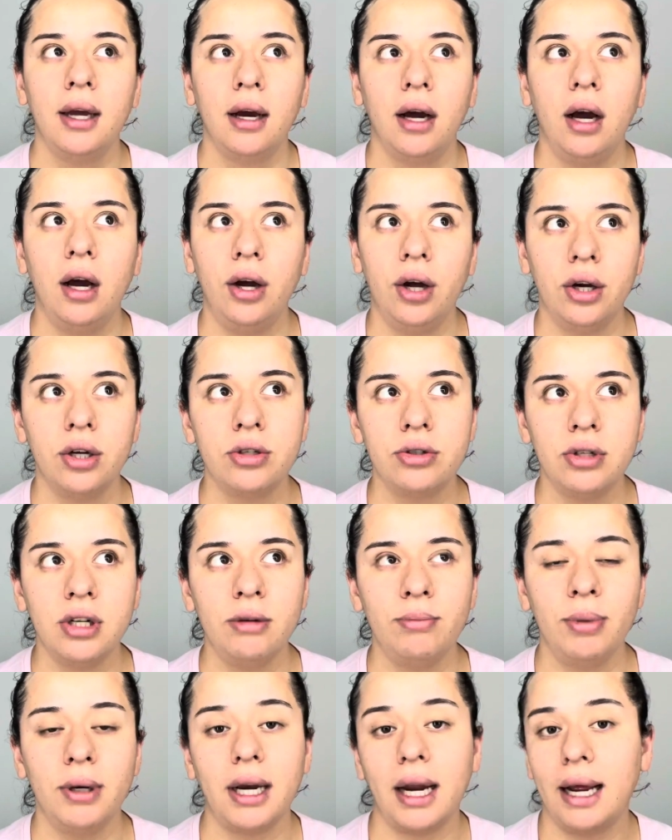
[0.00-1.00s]

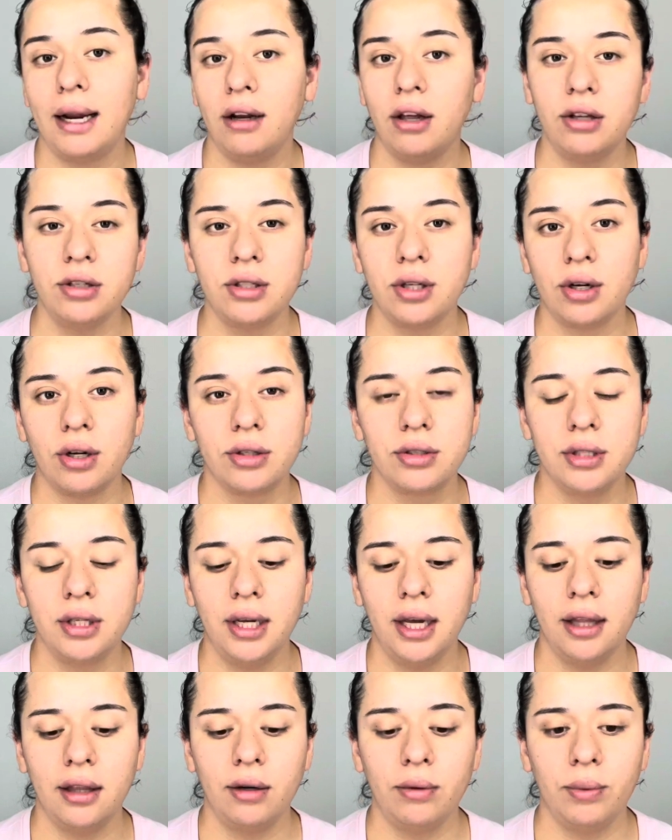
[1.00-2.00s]
100, but I lost it all
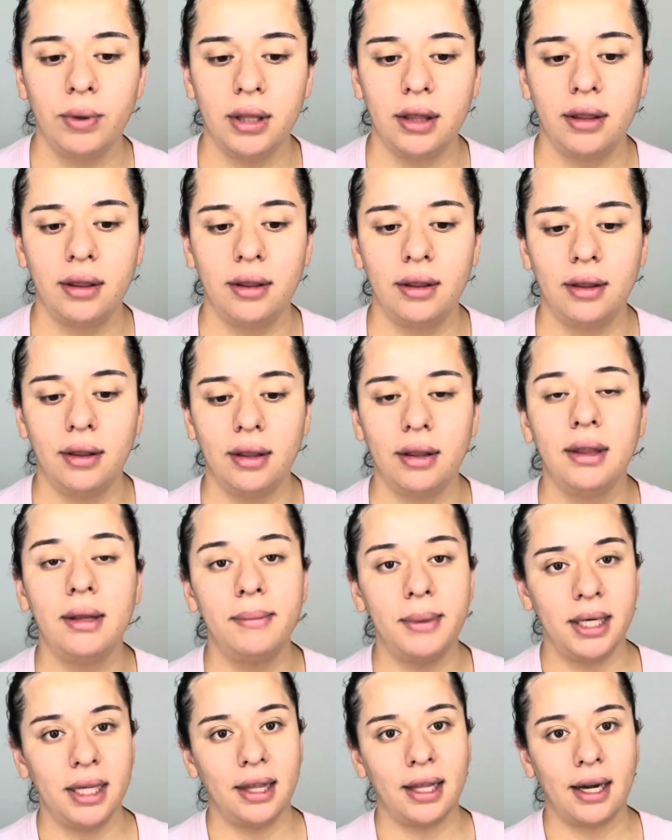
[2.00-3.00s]
together with the
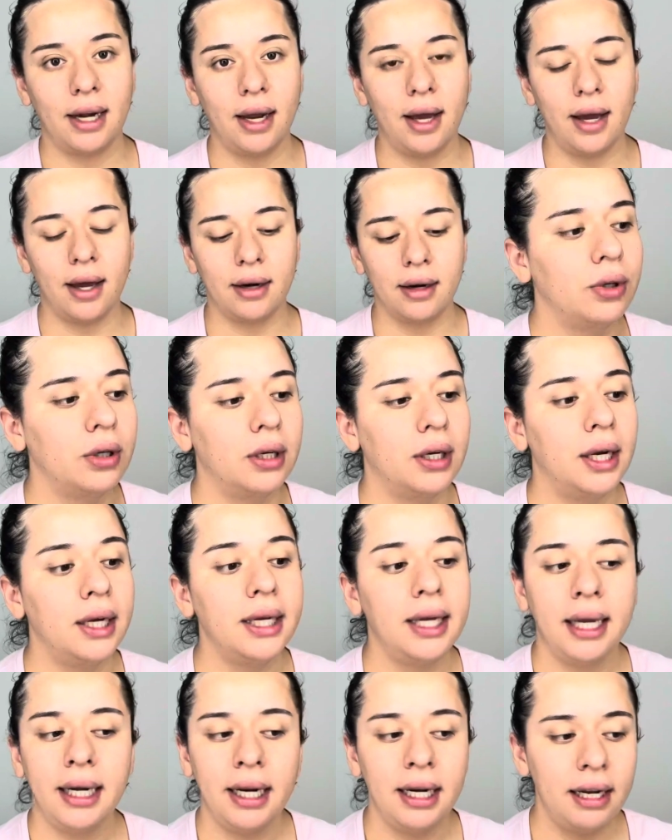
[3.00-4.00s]
money that I had.
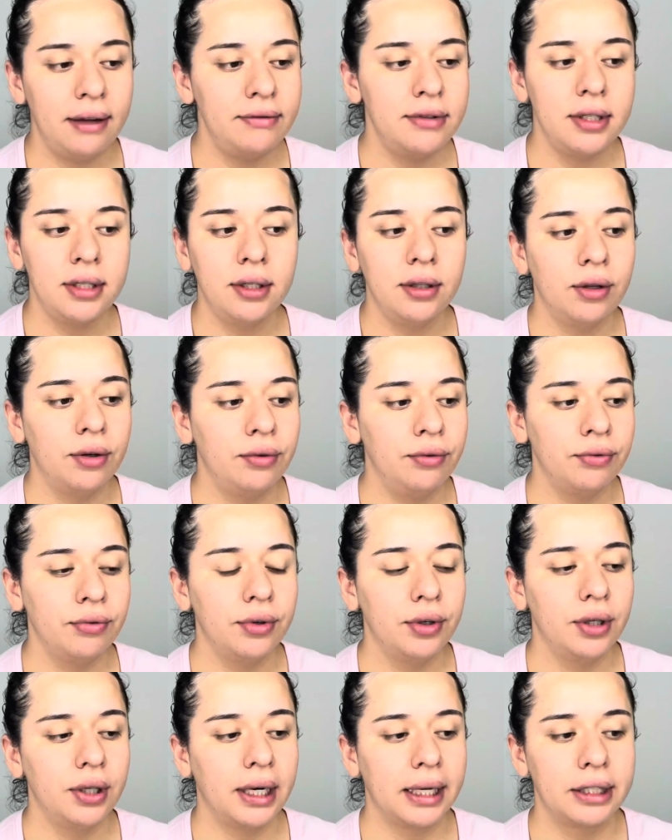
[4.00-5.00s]
Again, I left it alone
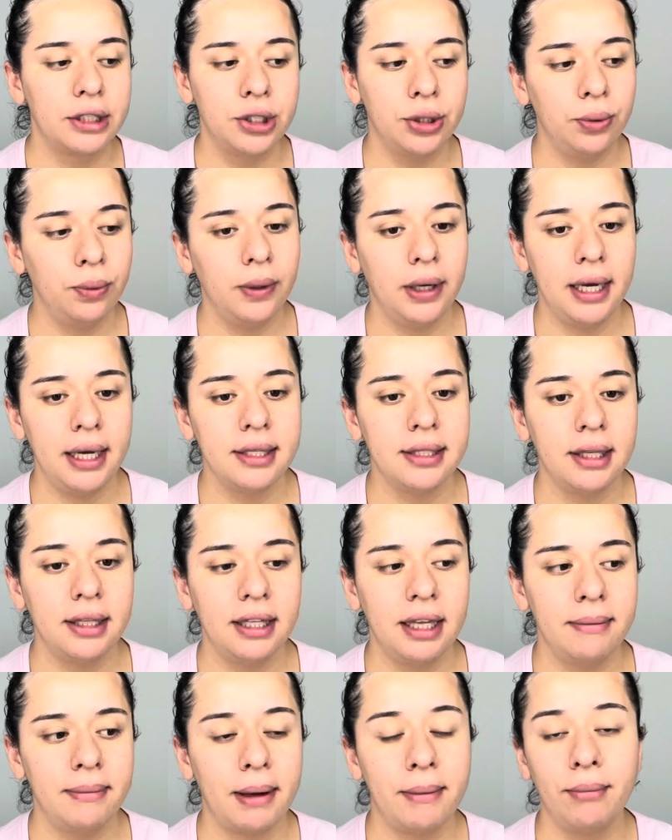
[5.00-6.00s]
for like 2 weeks, and
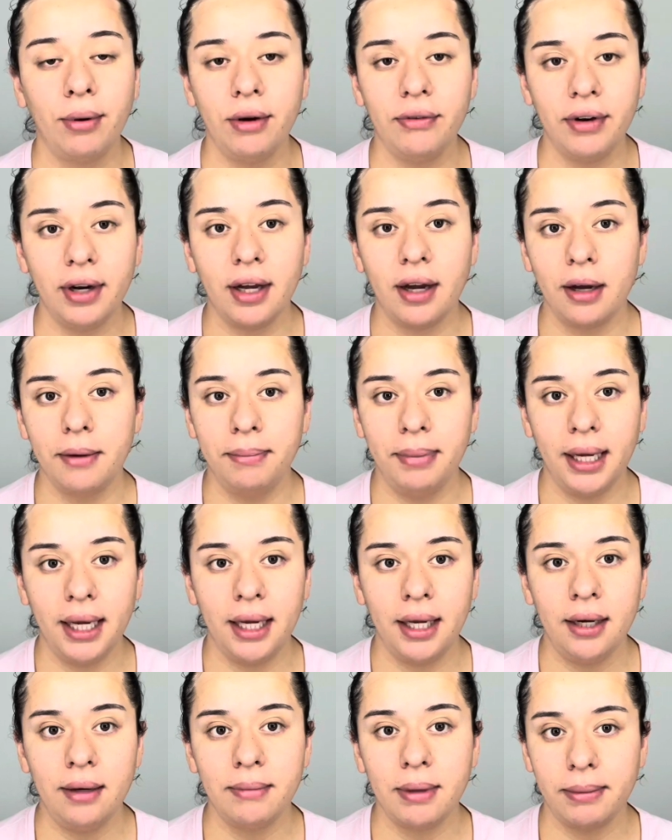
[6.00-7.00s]
then my boyfriend got
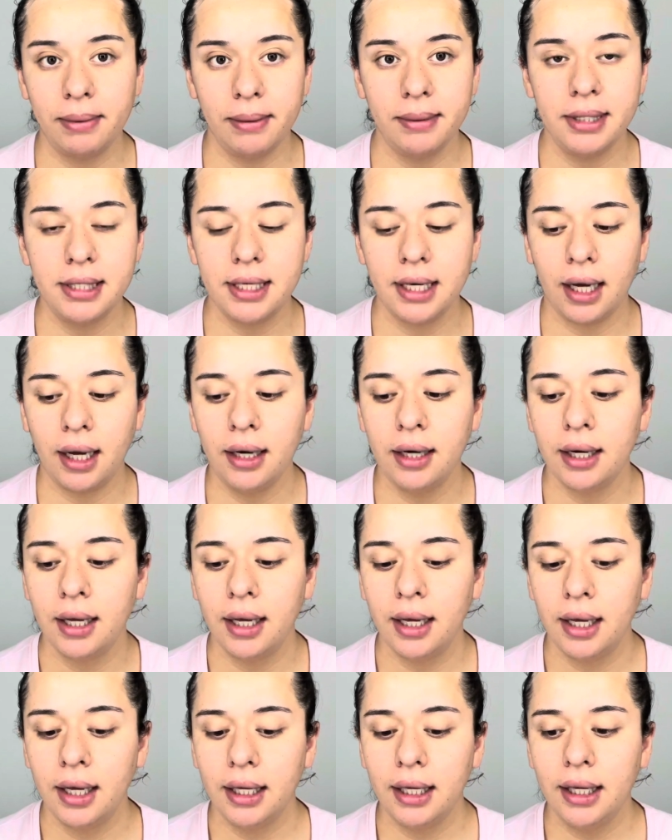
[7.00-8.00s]
paid, my baby's dad.
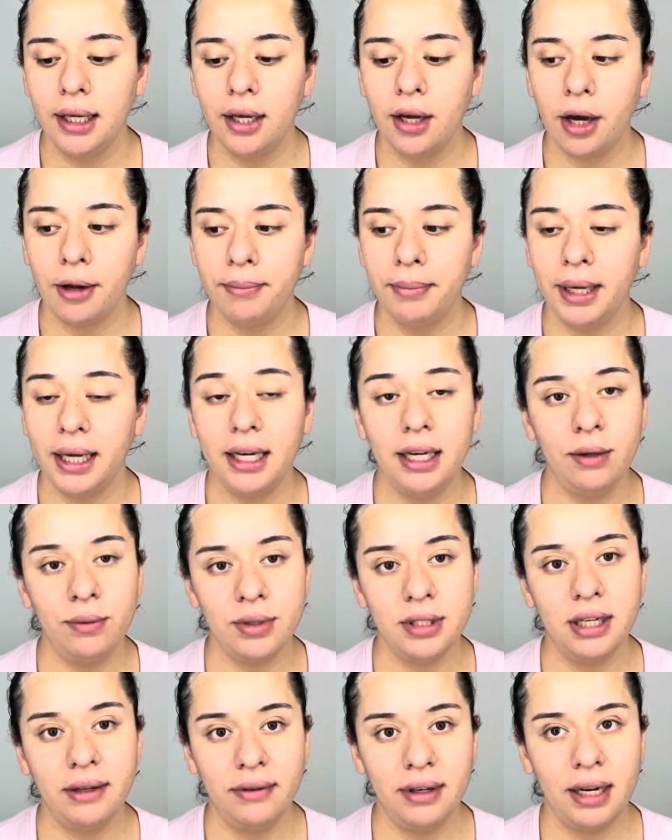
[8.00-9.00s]
He got paid. He
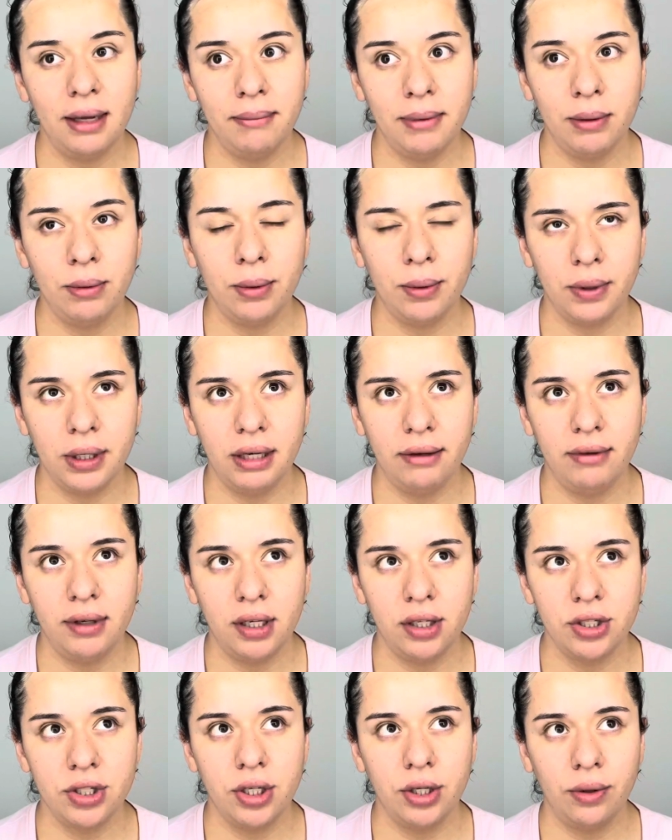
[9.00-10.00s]
was living, I mean, we were living
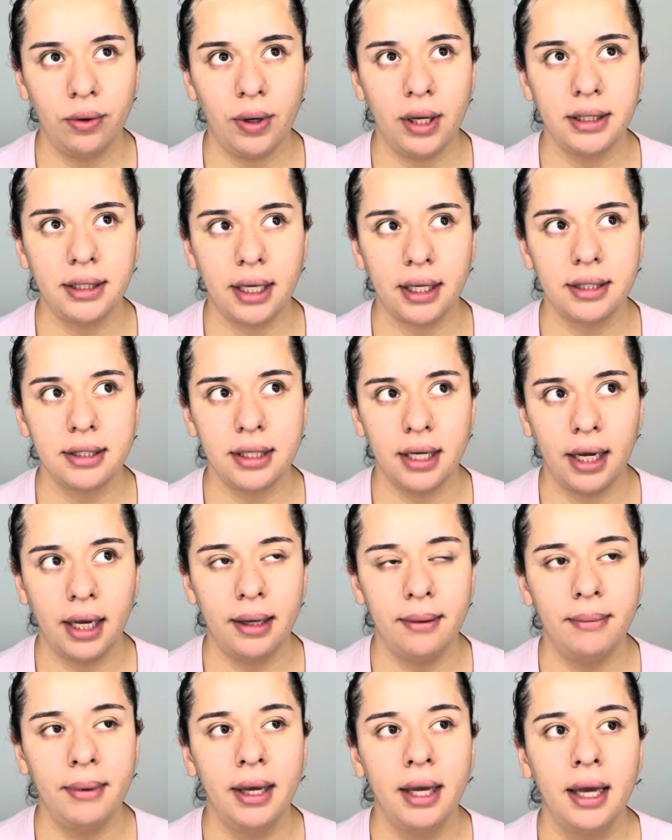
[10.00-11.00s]
in Chico at that
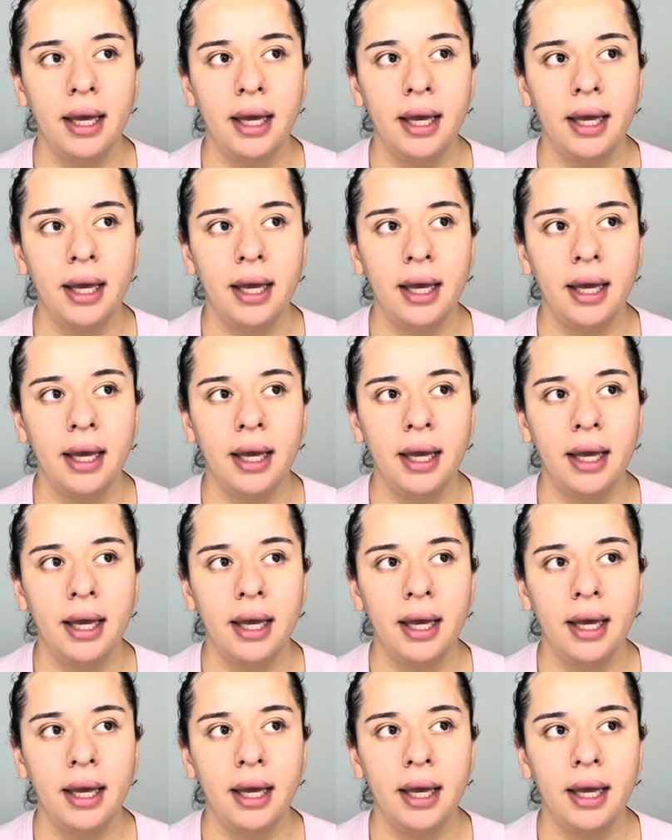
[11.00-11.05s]
time,